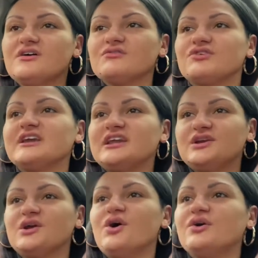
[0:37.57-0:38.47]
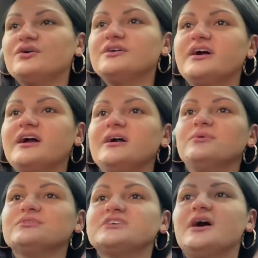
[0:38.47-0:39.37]
really long um,
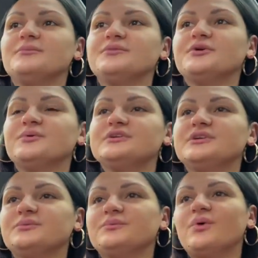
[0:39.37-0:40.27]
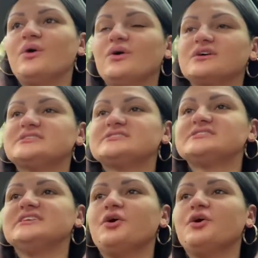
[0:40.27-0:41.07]
autumnal woodland walks